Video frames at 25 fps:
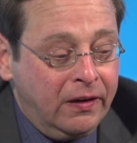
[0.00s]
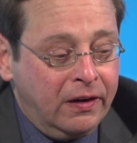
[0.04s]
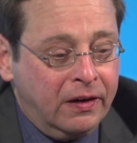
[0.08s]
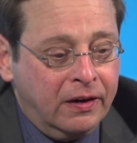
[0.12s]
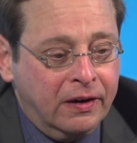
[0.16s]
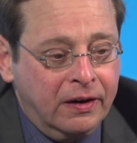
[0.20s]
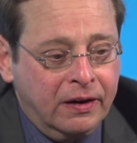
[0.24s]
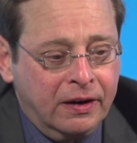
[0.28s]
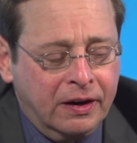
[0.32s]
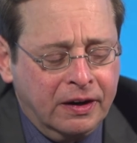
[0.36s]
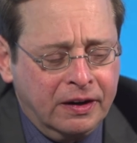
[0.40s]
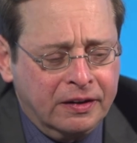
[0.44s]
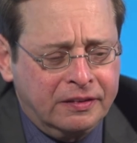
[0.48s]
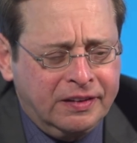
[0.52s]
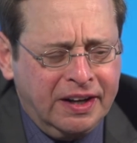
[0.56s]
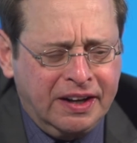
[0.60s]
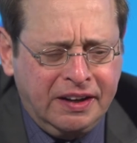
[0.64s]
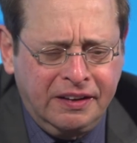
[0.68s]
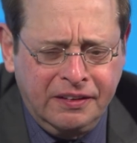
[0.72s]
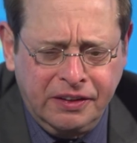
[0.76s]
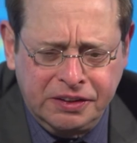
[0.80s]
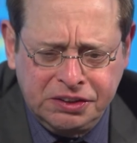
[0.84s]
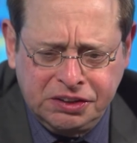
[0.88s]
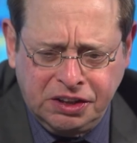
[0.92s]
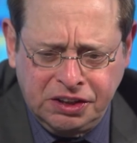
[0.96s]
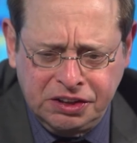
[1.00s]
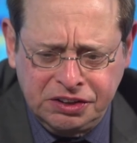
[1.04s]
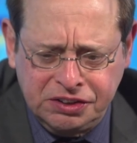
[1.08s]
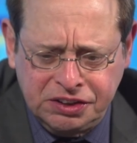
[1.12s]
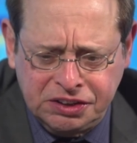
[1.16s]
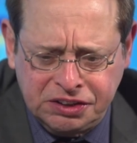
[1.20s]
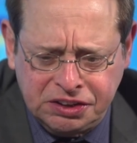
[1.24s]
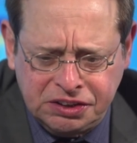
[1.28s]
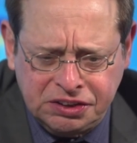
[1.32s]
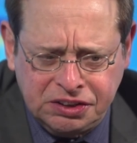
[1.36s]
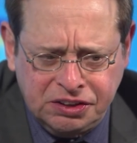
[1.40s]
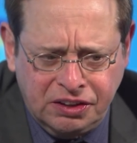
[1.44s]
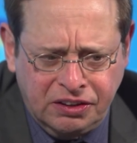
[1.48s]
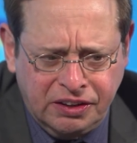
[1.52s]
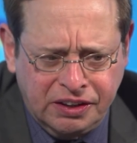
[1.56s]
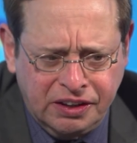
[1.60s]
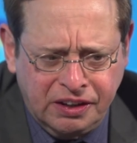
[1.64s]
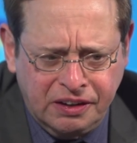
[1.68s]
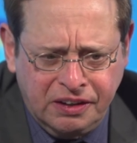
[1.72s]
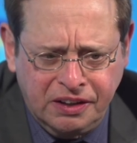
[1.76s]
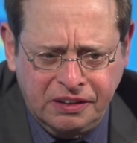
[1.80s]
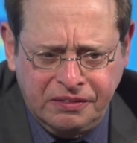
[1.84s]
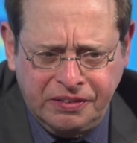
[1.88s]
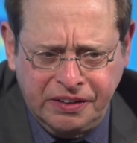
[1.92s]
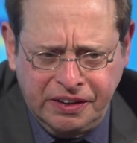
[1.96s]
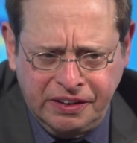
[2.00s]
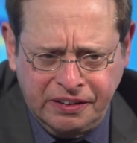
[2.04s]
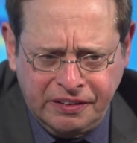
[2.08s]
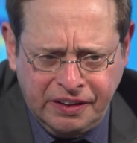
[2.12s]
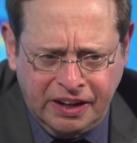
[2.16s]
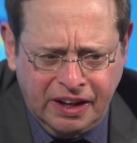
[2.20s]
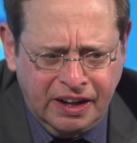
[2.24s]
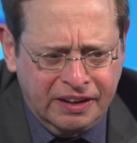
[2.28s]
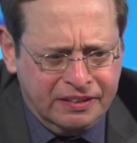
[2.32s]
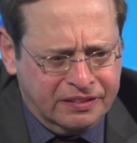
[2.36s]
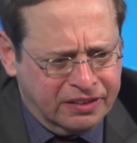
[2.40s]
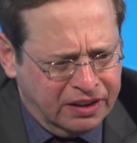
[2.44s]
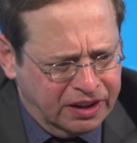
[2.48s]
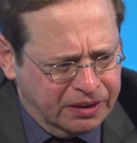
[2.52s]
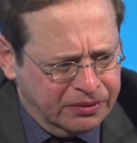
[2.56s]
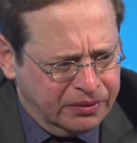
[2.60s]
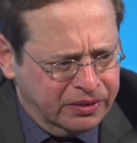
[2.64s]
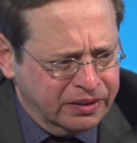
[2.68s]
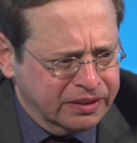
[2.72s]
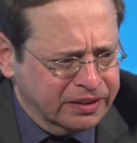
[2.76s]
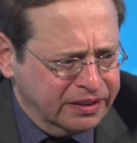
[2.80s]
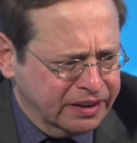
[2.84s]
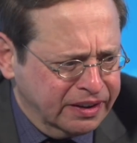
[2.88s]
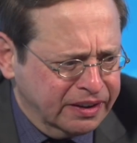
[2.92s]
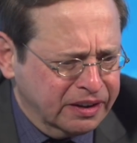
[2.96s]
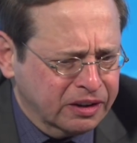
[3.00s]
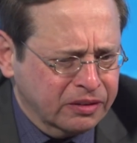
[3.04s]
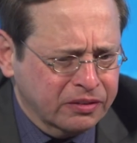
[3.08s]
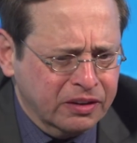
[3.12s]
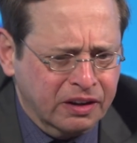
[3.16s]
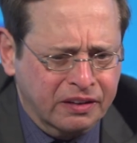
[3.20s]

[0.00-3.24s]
uh, taking those countries aside, I think for the other, and Taiwan now,